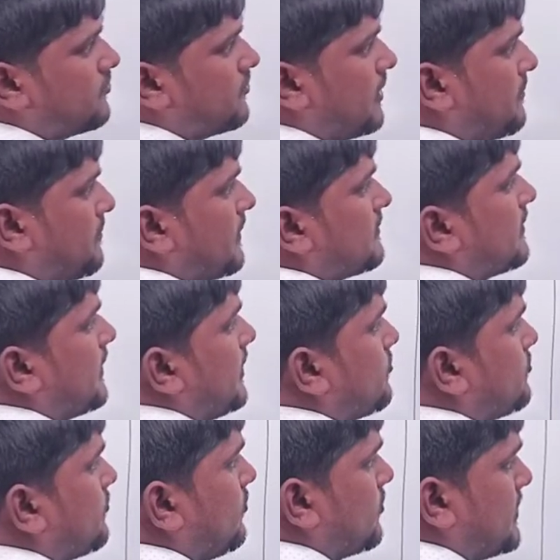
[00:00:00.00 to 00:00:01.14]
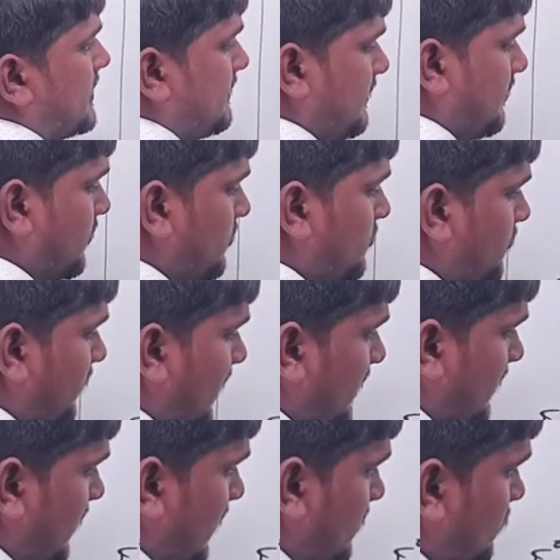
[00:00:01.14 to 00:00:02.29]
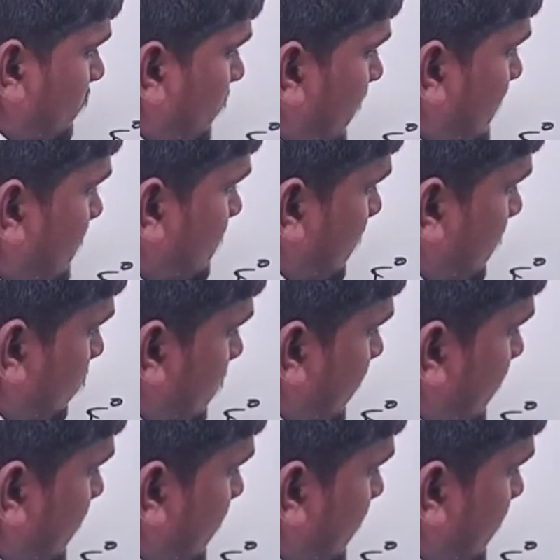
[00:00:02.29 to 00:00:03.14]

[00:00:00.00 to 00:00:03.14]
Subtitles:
So M plus 3 to 0, that is equal to the Y. So Y is equal